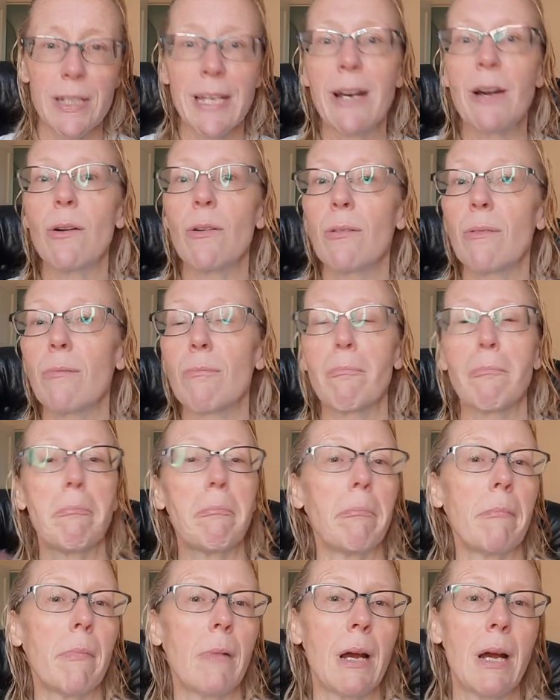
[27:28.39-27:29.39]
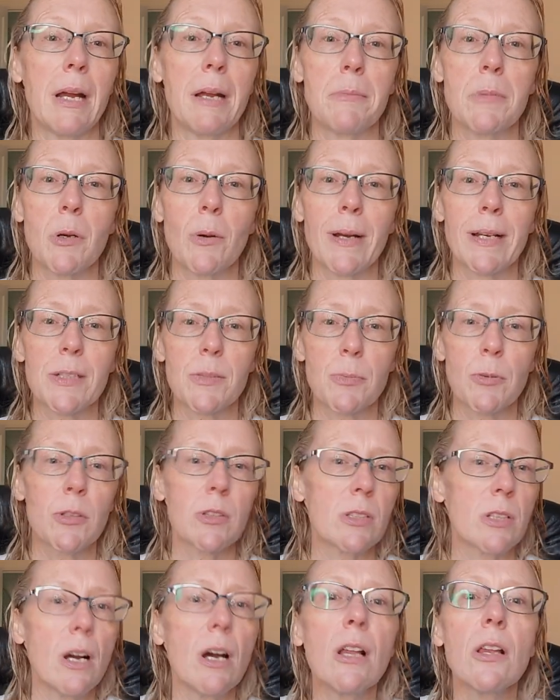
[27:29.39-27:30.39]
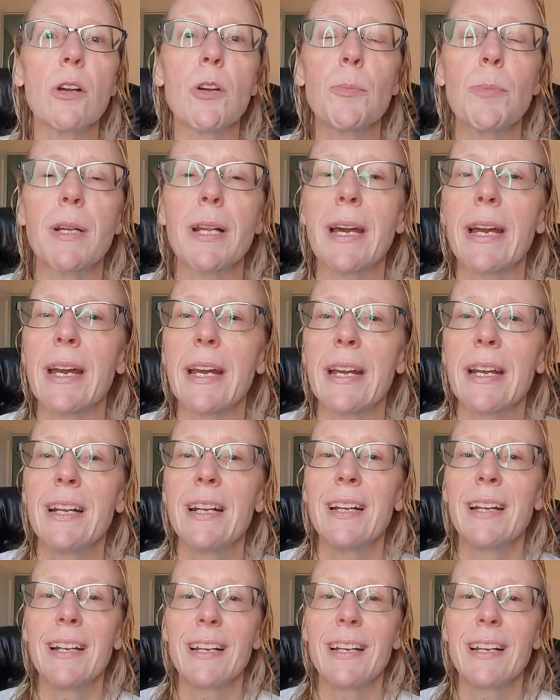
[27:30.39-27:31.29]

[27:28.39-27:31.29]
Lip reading: Now, I am no expert scholar, but I